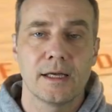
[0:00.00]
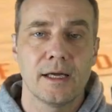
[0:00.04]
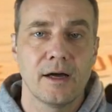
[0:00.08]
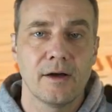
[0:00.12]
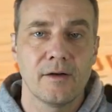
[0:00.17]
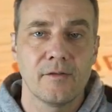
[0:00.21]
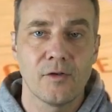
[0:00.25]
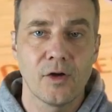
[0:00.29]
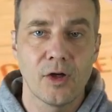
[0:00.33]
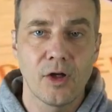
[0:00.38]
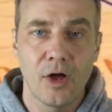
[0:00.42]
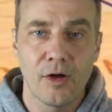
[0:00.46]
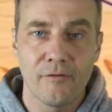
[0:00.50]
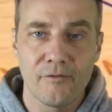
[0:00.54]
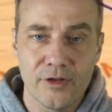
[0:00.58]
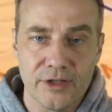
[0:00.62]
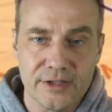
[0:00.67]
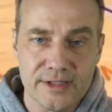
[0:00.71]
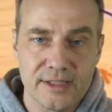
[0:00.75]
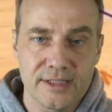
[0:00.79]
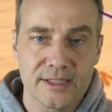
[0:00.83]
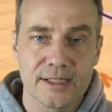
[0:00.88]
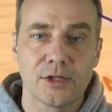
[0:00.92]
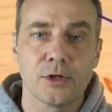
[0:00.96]
of the
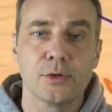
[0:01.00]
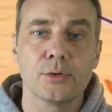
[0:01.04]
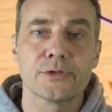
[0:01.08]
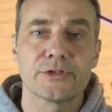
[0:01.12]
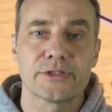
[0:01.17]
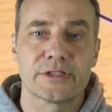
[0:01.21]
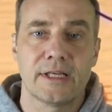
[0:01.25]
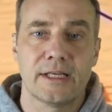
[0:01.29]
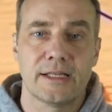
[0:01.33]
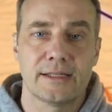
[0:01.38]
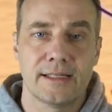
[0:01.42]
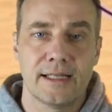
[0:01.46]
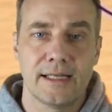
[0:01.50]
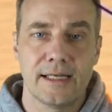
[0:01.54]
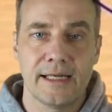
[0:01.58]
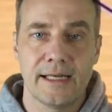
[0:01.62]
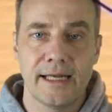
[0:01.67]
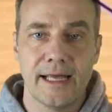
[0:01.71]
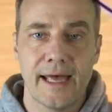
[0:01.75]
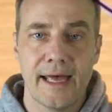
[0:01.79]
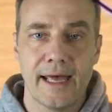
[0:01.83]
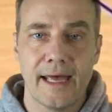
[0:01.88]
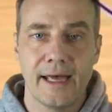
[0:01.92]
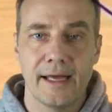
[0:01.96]
skill set that he
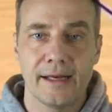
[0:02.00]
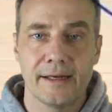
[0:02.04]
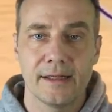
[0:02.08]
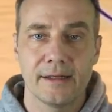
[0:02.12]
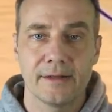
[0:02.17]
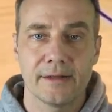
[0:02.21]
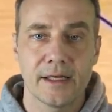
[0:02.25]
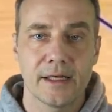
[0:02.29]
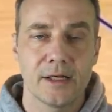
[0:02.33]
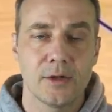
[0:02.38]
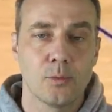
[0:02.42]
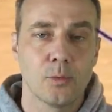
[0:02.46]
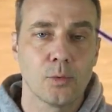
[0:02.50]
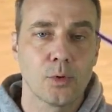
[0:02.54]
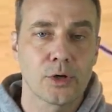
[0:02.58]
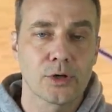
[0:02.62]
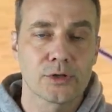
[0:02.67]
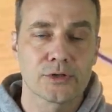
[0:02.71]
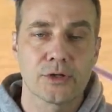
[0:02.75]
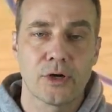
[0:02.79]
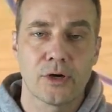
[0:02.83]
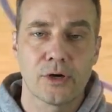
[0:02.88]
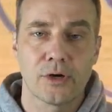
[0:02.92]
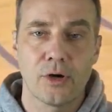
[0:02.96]
had, that he
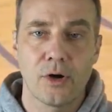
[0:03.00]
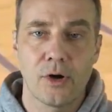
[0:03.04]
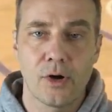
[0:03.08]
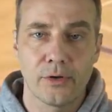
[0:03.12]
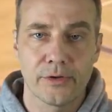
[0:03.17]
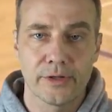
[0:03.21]
worked on all the